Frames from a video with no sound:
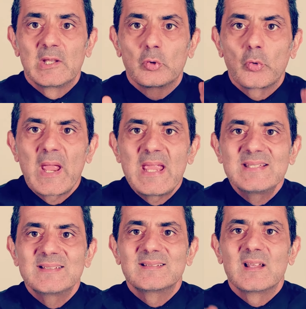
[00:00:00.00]

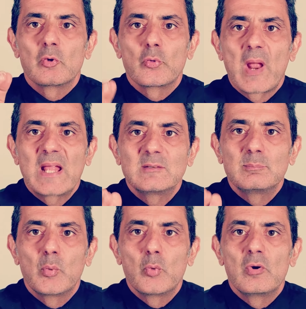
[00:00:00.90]
Great Red
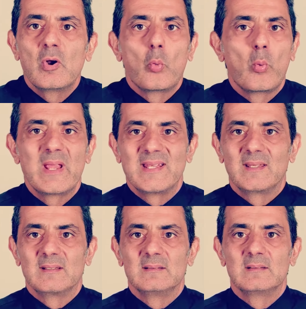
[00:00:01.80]
Bull winning.